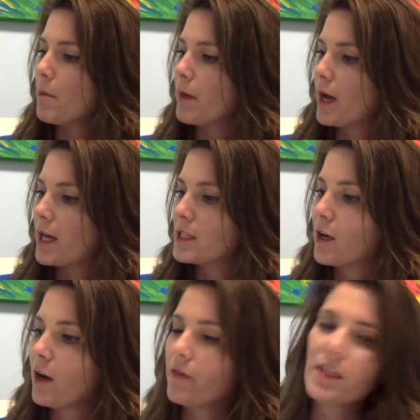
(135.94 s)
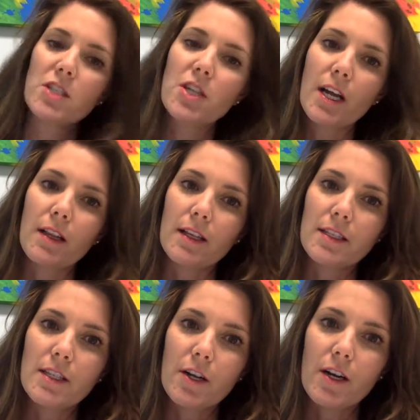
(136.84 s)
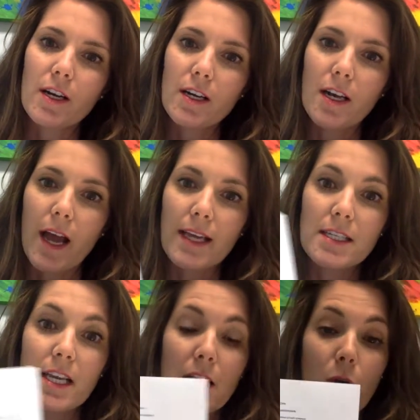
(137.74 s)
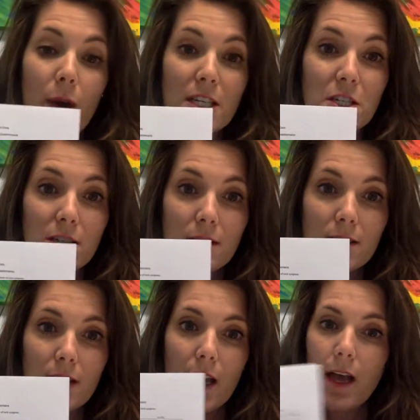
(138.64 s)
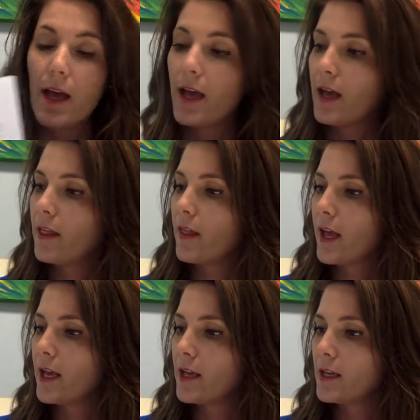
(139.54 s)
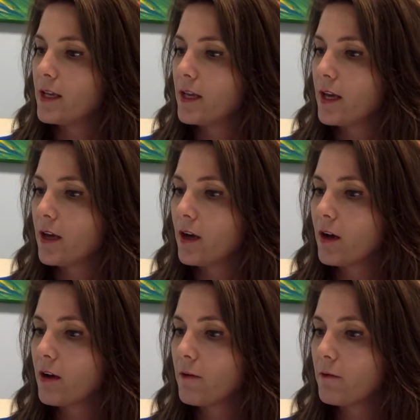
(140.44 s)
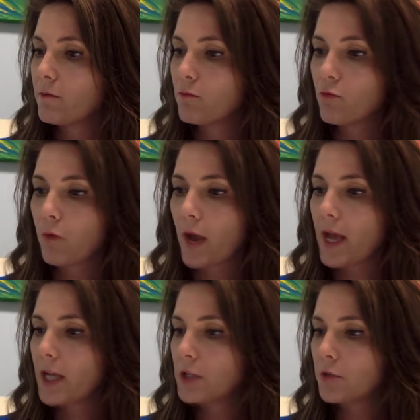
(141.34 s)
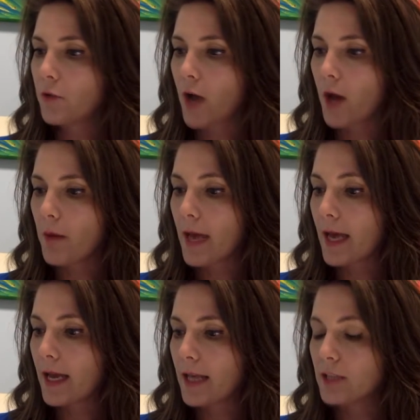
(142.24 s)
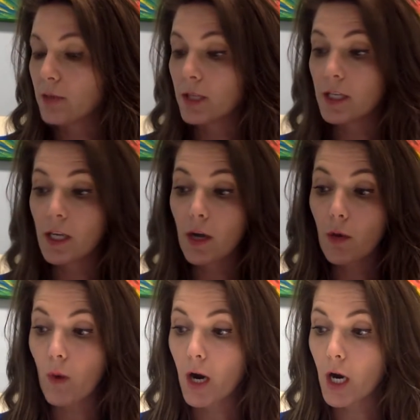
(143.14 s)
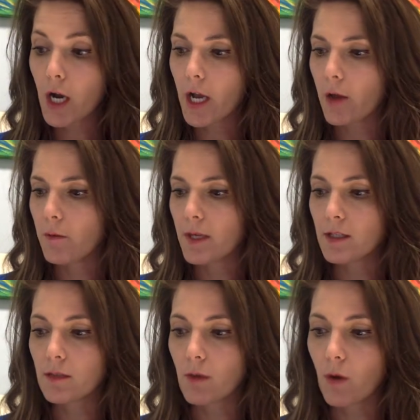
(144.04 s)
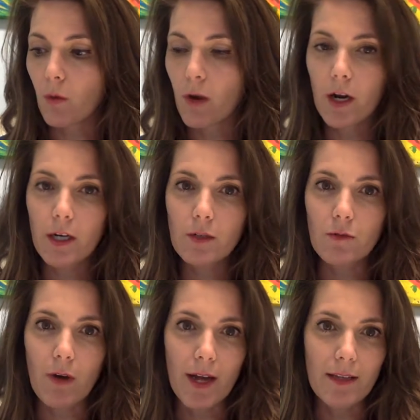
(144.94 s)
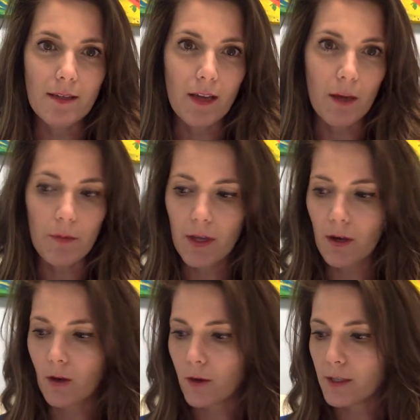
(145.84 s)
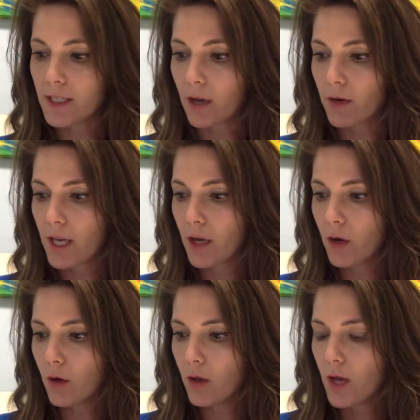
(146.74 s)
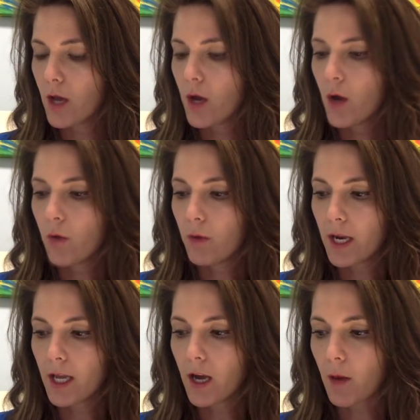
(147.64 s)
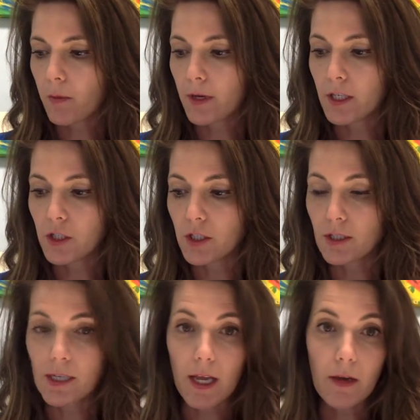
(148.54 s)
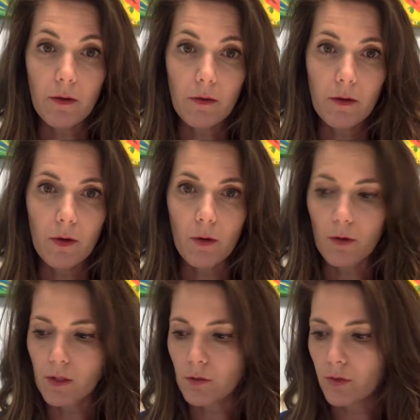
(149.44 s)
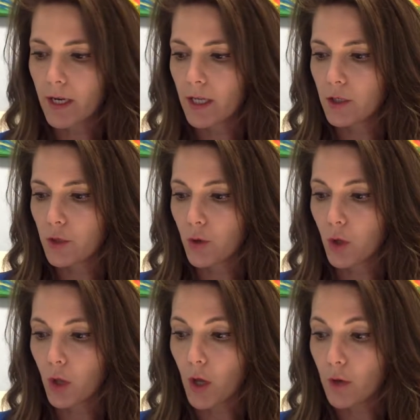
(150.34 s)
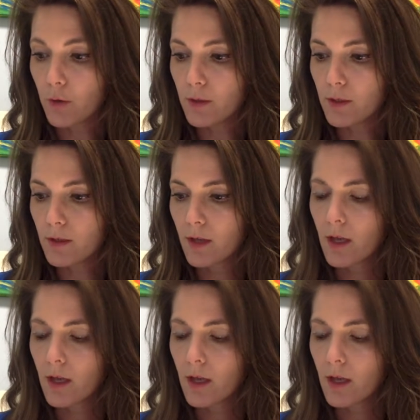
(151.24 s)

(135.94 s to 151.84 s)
But on this checklist, there are 19 questions, and they range from headaches with near work, omits small words, writes uphill or downhill, reading comprehension down, holds reading too close,